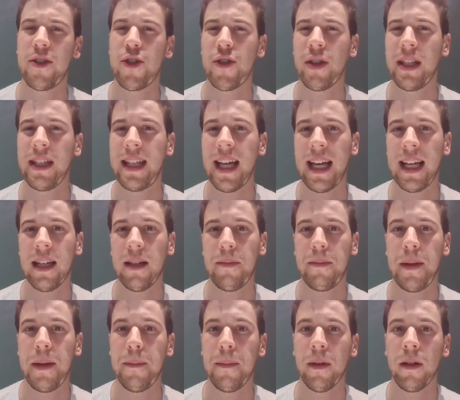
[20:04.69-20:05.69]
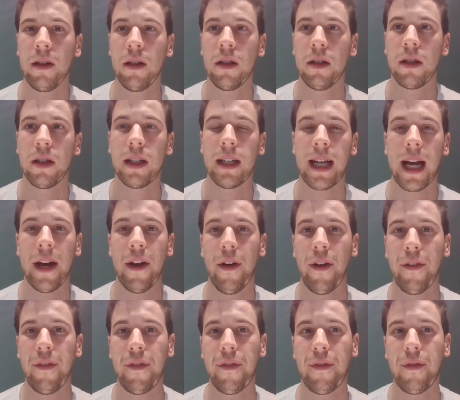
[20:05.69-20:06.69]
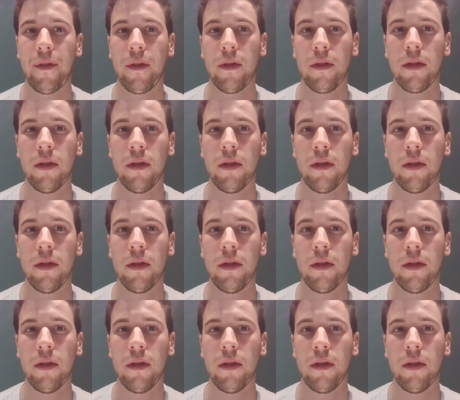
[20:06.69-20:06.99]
usually data people kind of